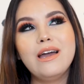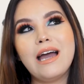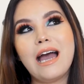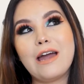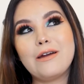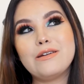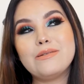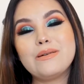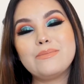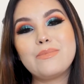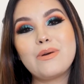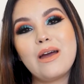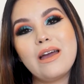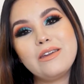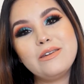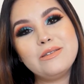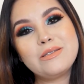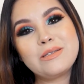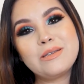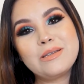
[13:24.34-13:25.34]
I remember I
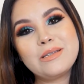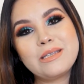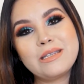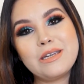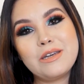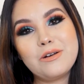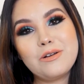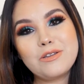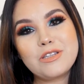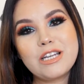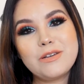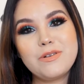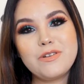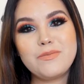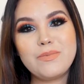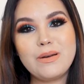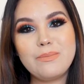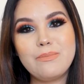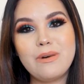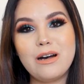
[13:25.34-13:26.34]
used to steal some of
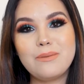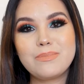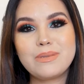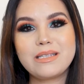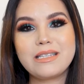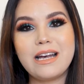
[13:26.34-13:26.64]
my mom's